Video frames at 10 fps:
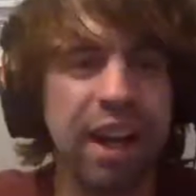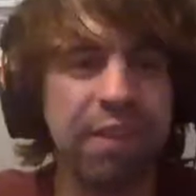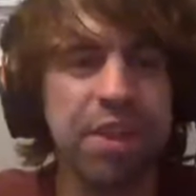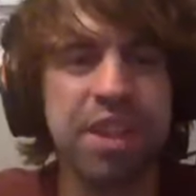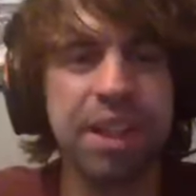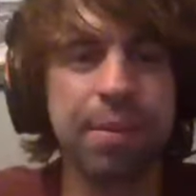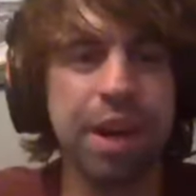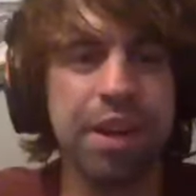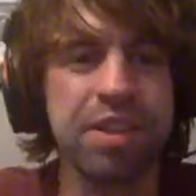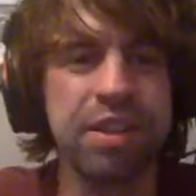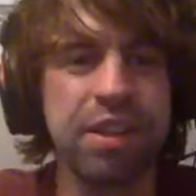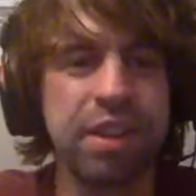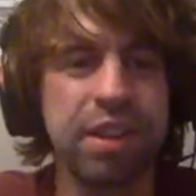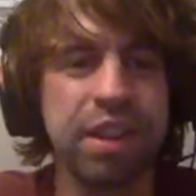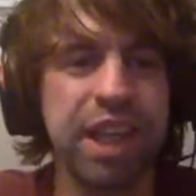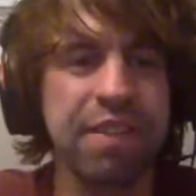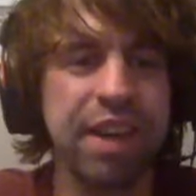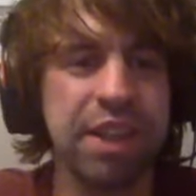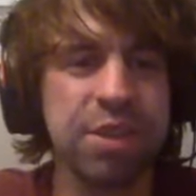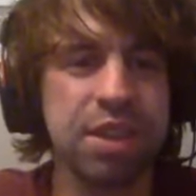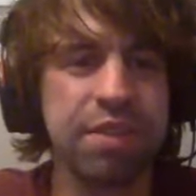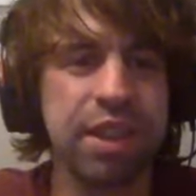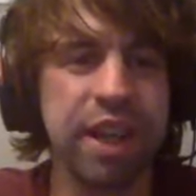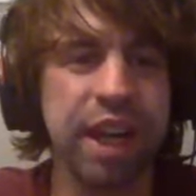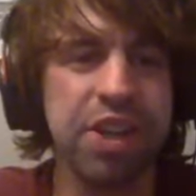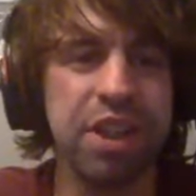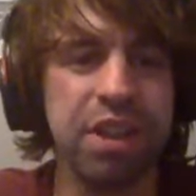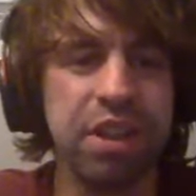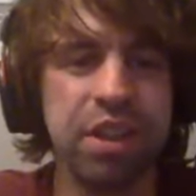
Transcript: I've not seen the press. Did he give any sort of indication?